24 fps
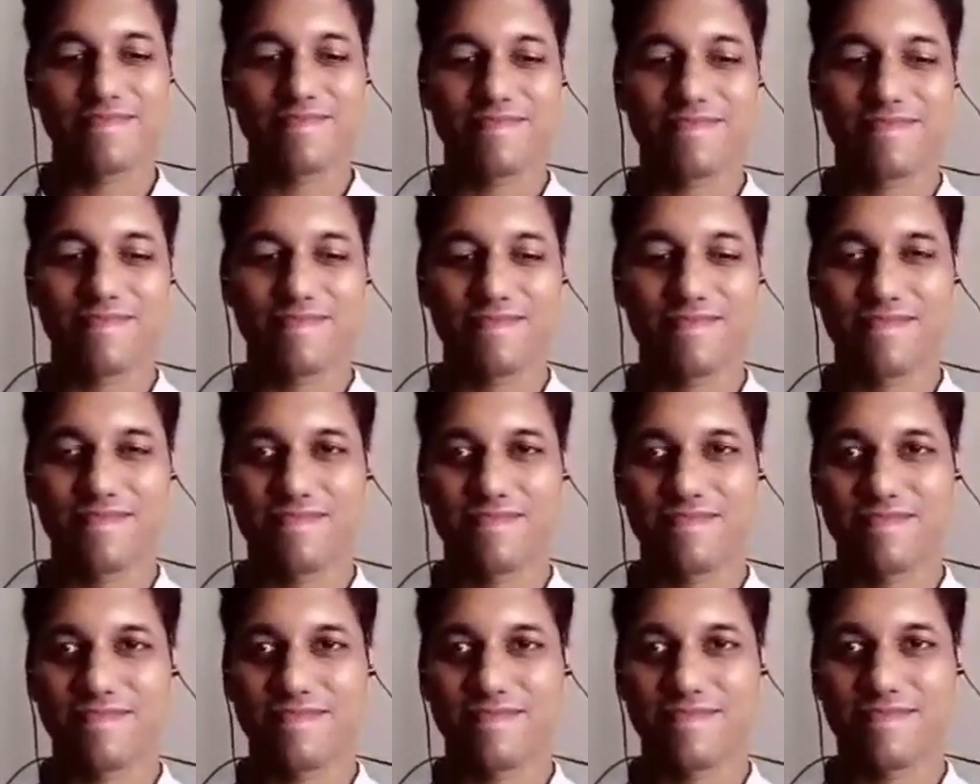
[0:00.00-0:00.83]

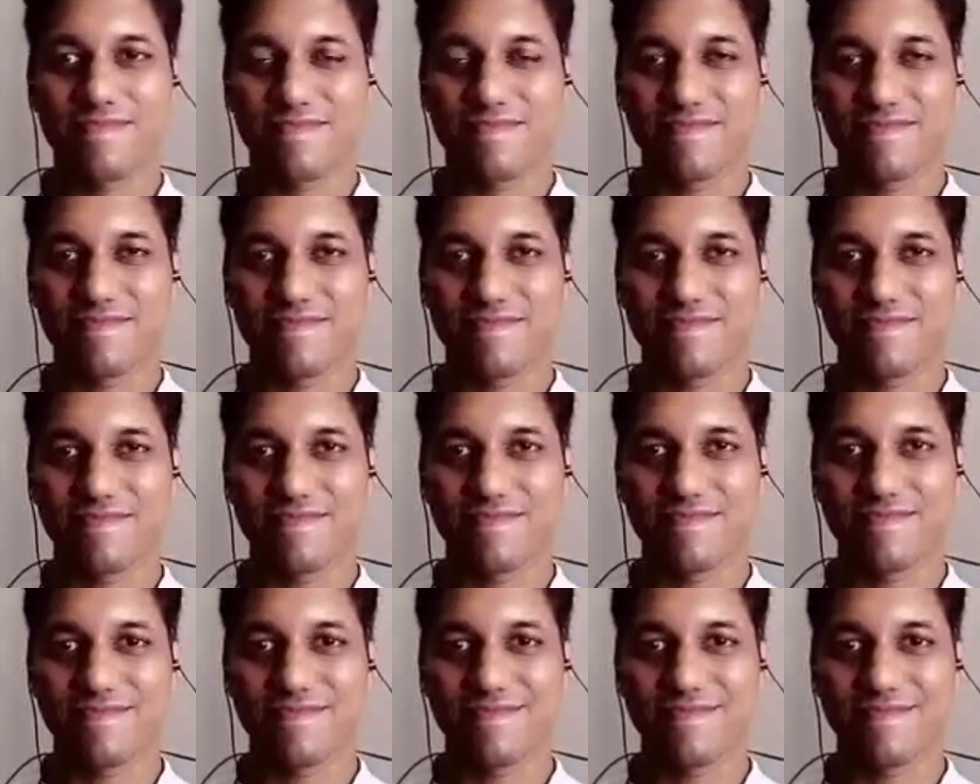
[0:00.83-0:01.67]

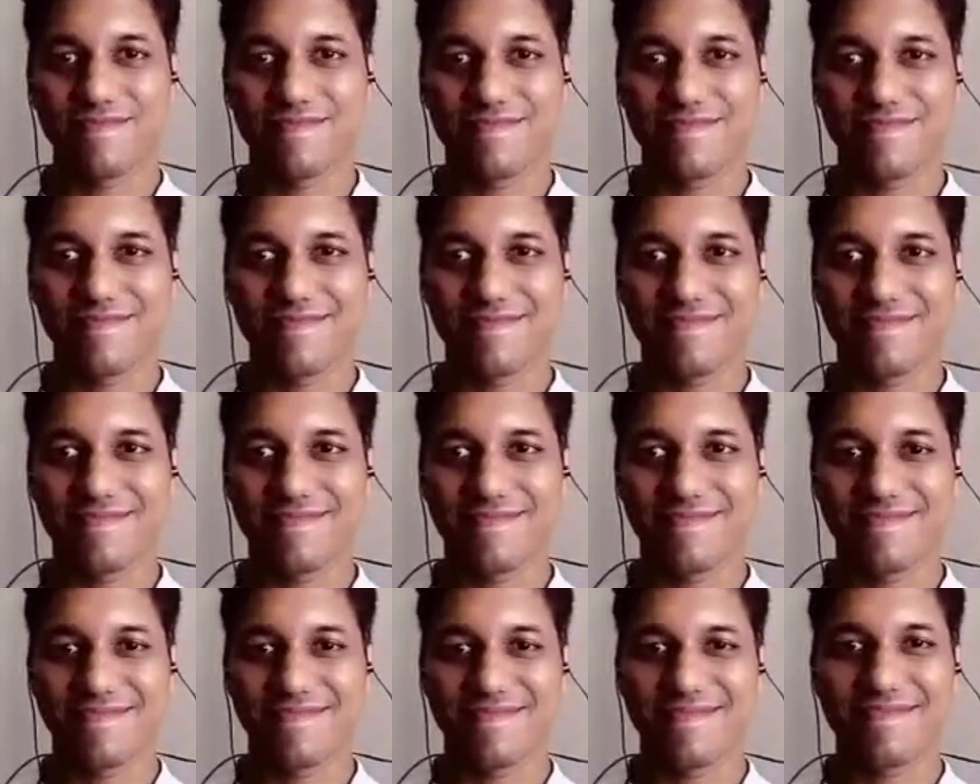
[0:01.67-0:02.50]

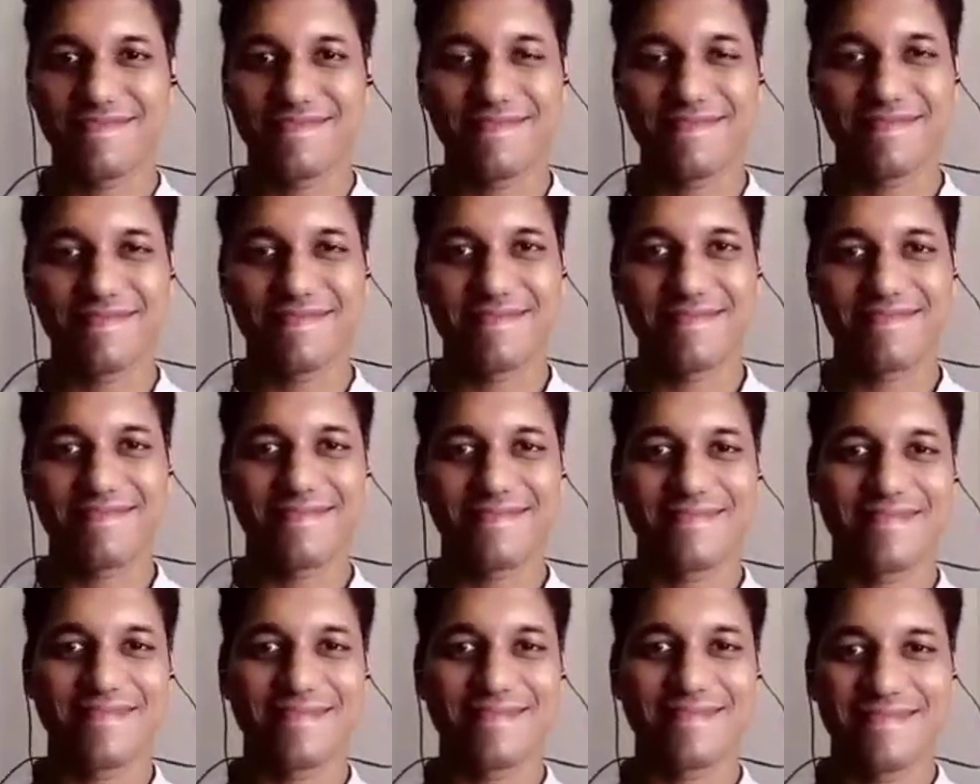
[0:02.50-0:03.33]

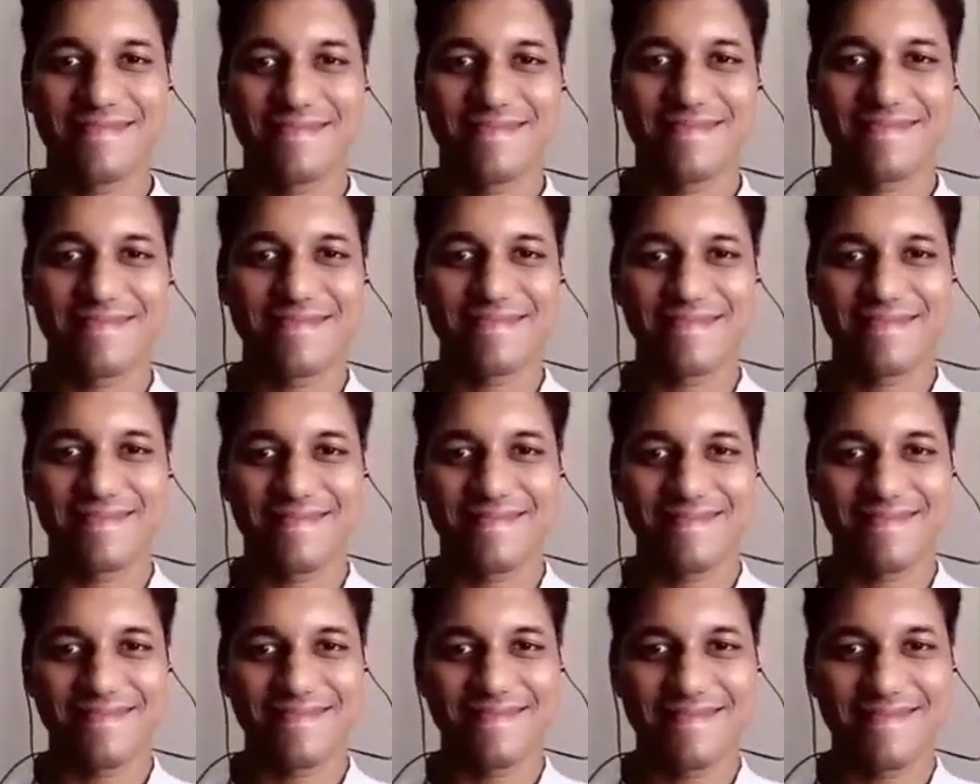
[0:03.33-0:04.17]

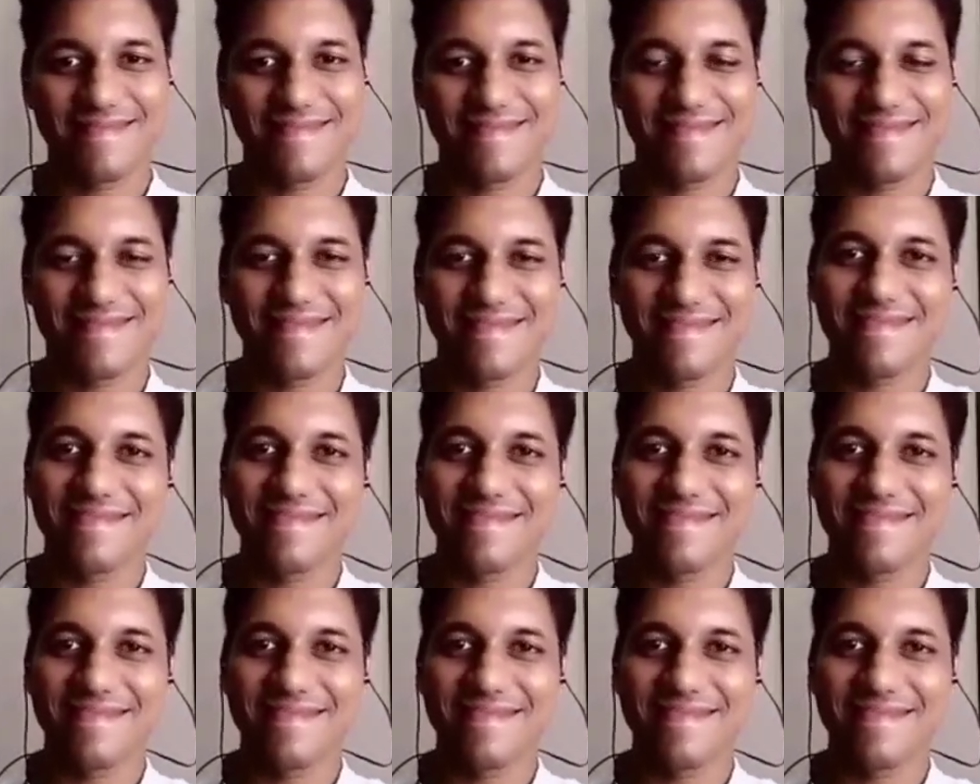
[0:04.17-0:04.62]
[no speech]